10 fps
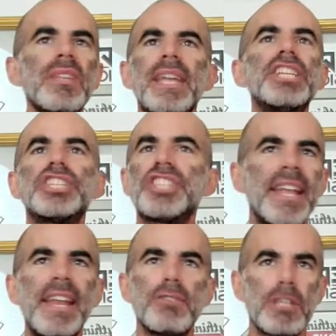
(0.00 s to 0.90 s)
Is that shit
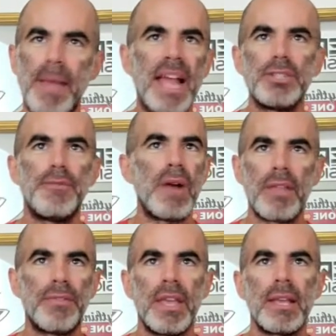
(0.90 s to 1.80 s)
ain't never as bad as you
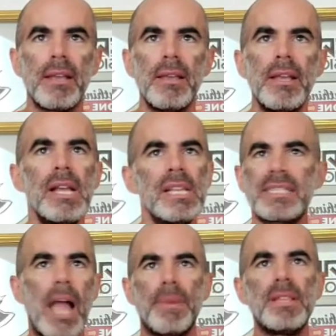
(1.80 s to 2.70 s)
fucking think.
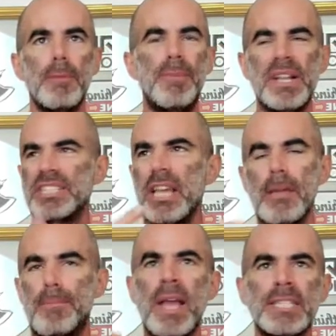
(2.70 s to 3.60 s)
Stopping a little bitch. Like,
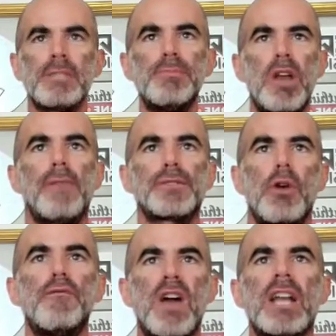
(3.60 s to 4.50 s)
it pisses me off
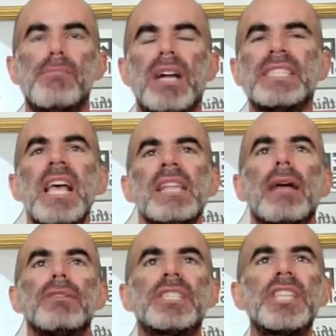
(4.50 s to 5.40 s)
so fucking much that
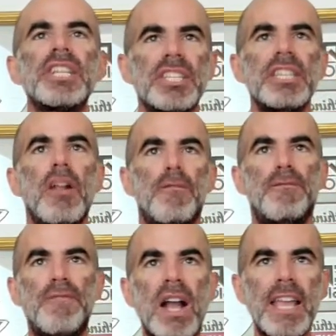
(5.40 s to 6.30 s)
I was such a little
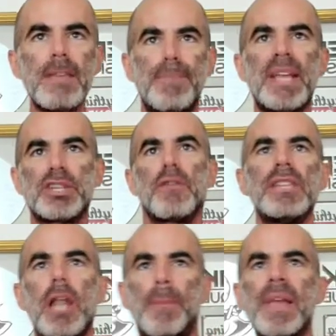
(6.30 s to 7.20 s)
fucking bitch over a
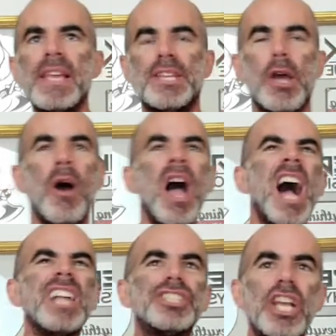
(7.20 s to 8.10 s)
little pinky toe,
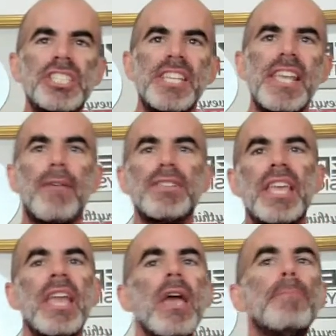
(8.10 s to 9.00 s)
adjusting
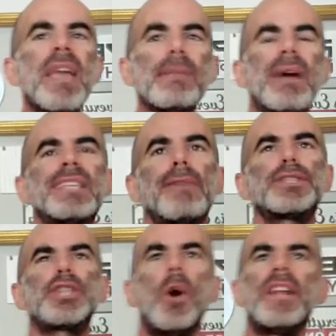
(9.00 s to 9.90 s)
everything, making myself
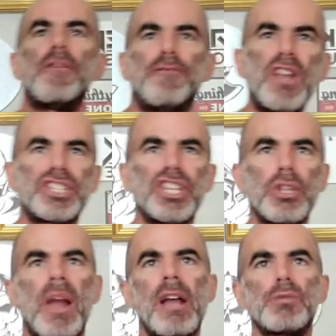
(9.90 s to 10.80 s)
so inefficient the
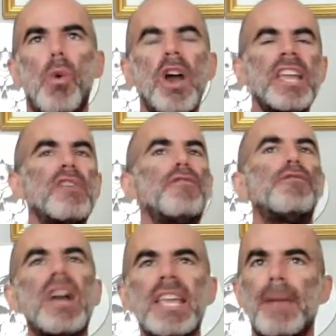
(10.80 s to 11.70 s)
way I was walking,
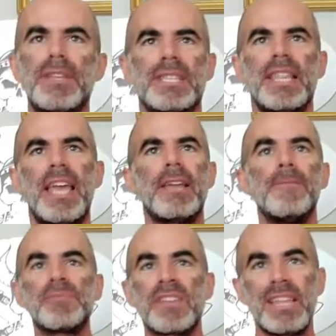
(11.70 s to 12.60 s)
fucking up this leg.
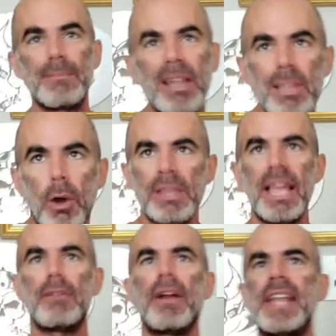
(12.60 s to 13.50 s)
Like, my lower
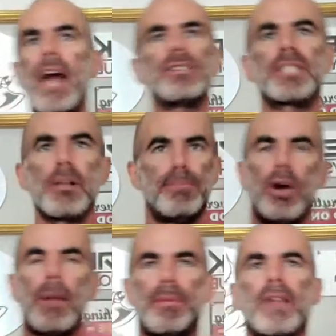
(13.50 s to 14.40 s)
leg right now is still
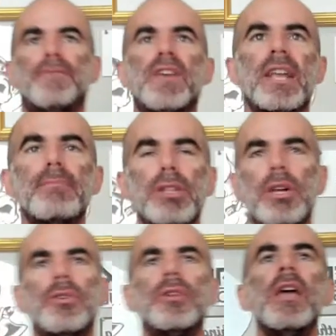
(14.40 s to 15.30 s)
blown up like a fucking
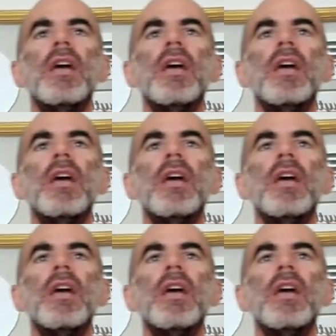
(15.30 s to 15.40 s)
balloon